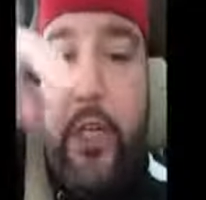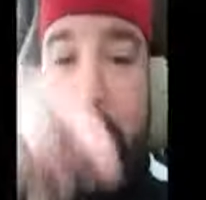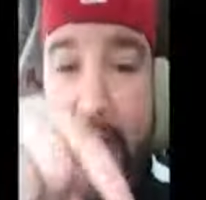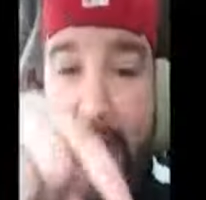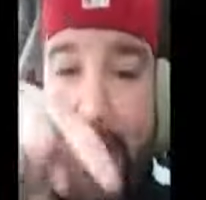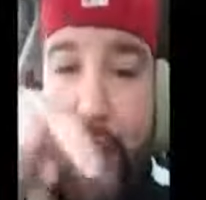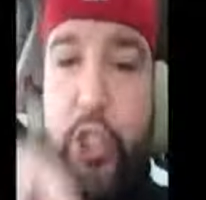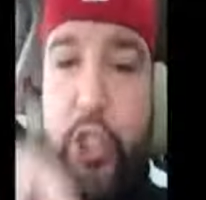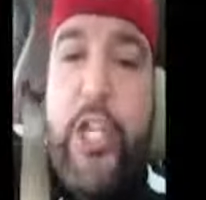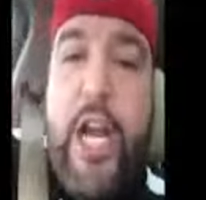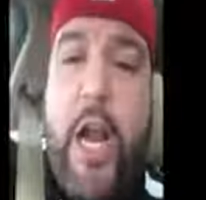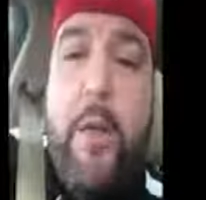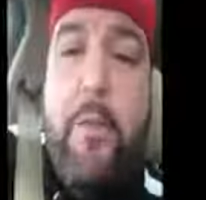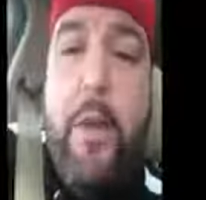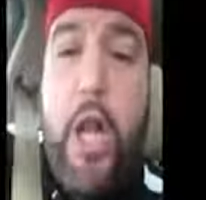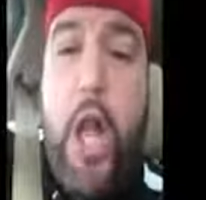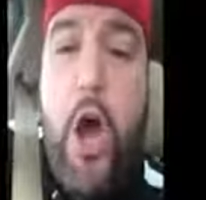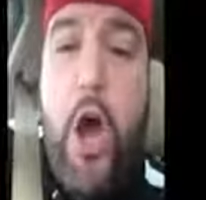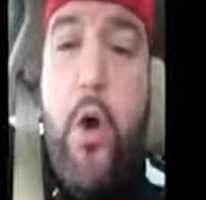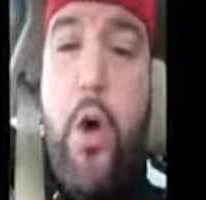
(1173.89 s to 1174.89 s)
Click share
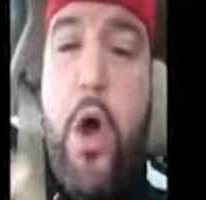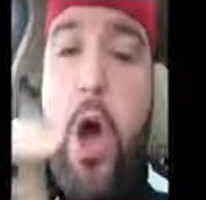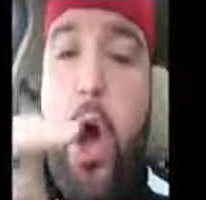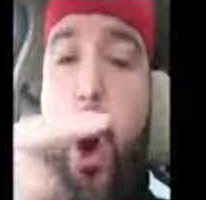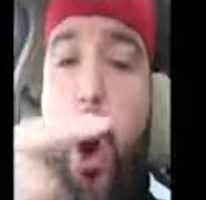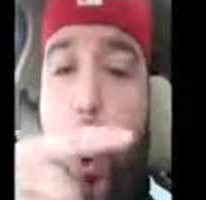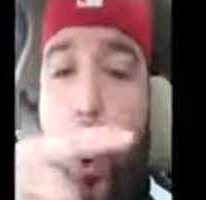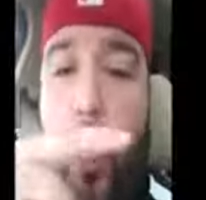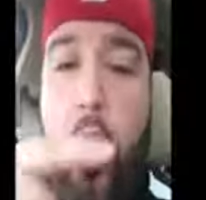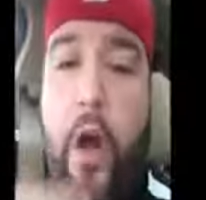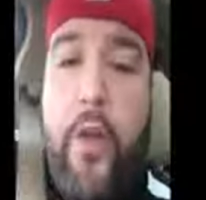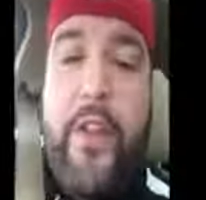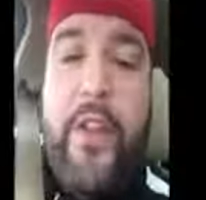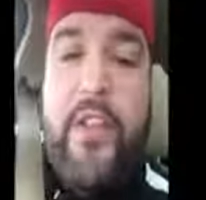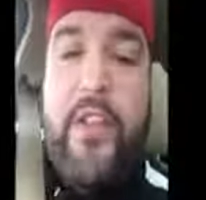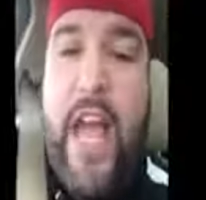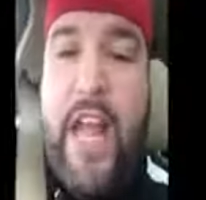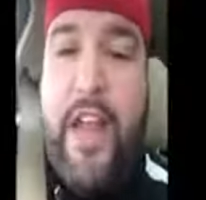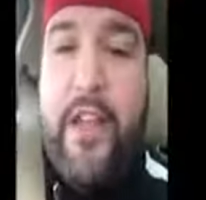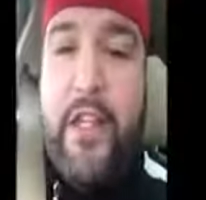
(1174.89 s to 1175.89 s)
below or on
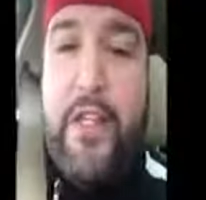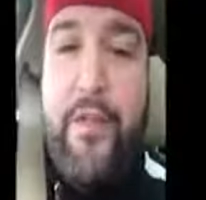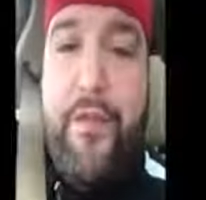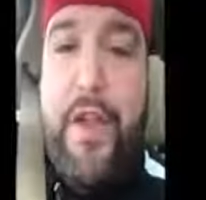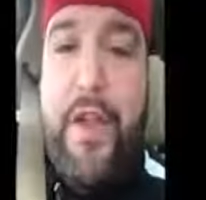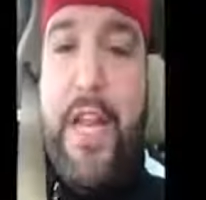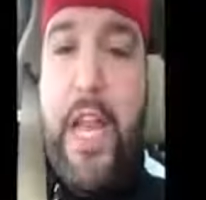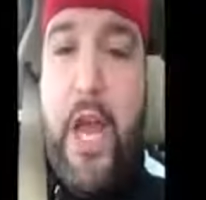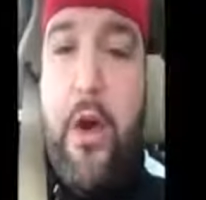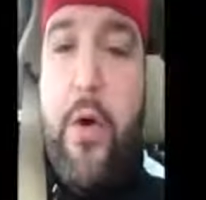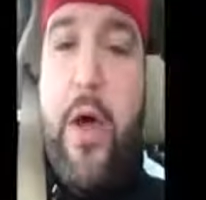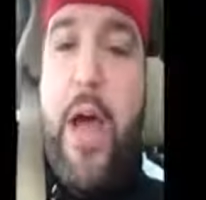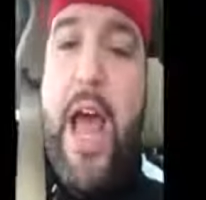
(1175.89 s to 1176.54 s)
the side of this video.